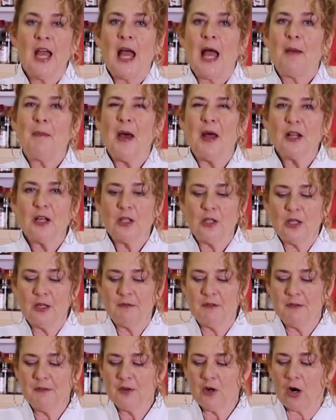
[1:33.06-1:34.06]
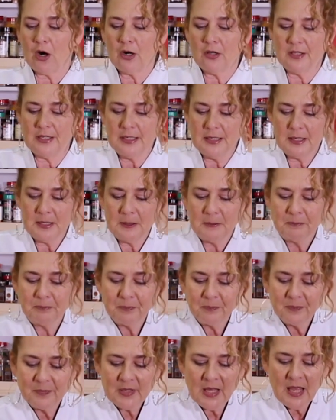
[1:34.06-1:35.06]
About a clove of garlic.
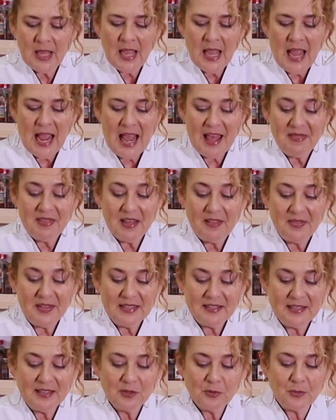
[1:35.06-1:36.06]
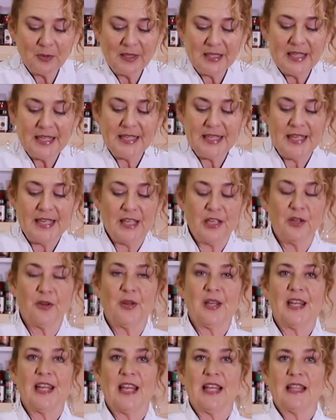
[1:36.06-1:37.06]
And then this is really a key
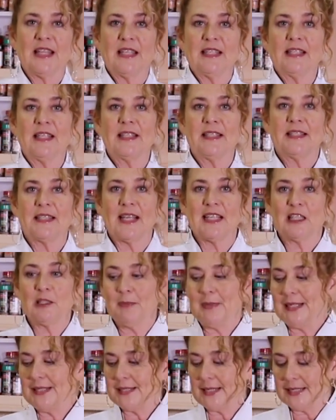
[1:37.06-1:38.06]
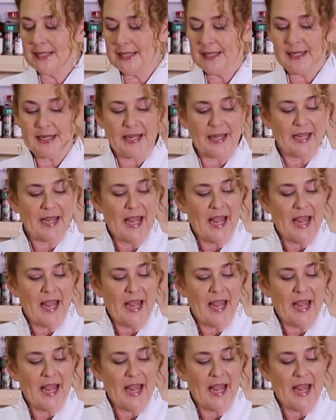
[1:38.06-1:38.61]
ingredient. This is sesame tahini.